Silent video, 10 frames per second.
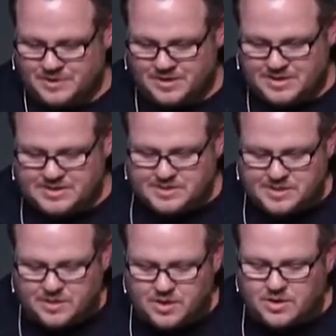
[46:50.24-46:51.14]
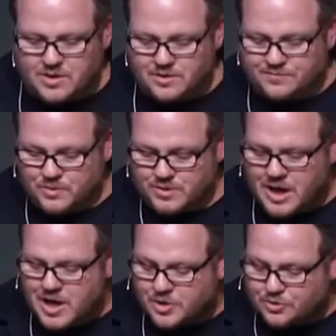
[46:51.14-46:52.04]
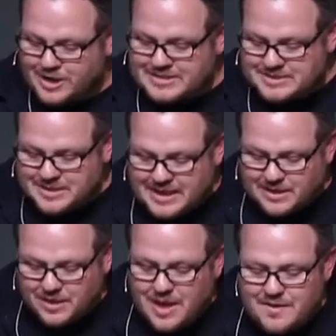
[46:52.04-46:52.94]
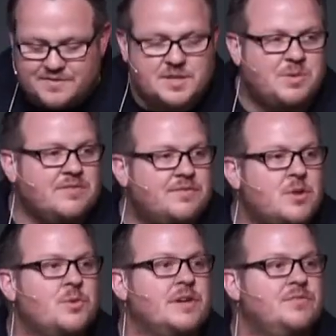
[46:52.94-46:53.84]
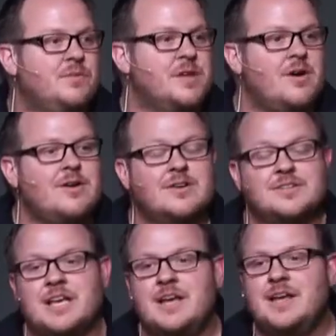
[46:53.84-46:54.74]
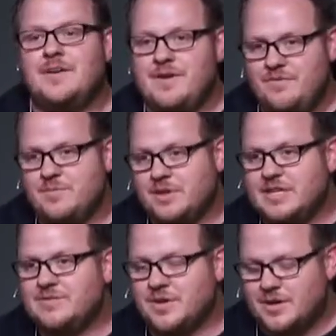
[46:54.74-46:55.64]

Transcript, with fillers: This is a call for Christ like love to be flowing from the heart of every believer.